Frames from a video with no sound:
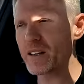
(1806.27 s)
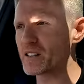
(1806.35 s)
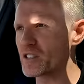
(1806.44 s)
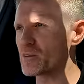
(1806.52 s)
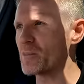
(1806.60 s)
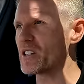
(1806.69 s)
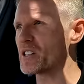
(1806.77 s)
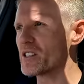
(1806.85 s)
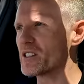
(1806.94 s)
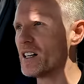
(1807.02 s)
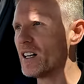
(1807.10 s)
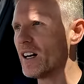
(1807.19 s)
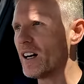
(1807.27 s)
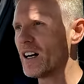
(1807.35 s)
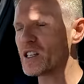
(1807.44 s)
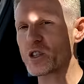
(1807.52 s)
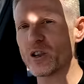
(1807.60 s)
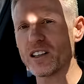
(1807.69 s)
better suspension.
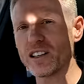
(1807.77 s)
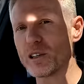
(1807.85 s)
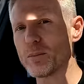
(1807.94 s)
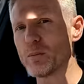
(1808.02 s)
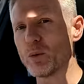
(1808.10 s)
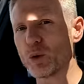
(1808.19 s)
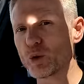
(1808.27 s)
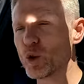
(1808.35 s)
It's got a little bit more